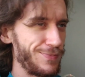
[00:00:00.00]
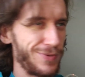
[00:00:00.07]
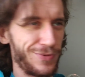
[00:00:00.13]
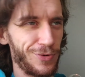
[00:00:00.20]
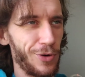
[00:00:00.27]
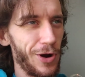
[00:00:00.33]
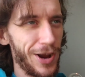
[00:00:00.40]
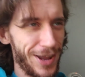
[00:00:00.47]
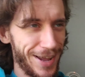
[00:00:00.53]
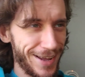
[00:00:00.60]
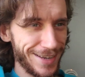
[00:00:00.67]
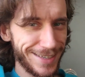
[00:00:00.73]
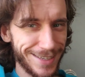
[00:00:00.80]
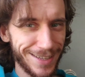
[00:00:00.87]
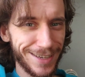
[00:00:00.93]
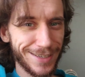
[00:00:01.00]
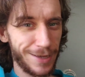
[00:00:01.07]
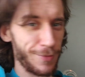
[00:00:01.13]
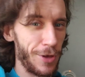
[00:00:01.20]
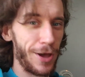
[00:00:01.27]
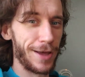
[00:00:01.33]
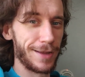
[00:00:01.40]
before I get into this,
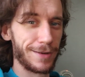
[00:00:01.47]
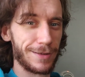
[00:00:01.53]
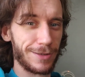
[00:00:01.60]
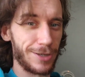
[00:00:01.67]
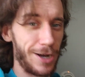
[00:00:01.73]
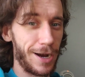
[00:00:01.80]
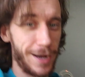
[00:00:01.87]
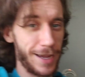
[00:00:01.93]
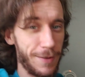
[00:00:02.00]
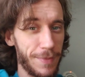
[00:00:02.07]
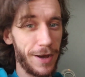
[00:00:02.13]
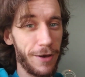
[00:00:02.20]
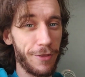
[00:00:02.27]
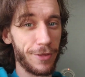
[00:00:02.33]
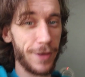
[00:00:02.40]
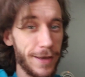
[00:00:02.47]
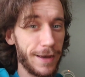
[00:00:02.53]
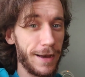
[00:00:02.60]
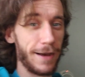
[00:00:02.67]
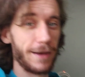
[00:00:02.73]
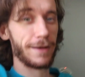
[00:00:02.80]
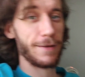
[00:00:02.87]
I'm not talking about
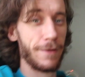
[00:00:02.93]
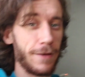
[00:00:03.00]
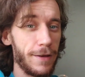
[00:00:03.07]
the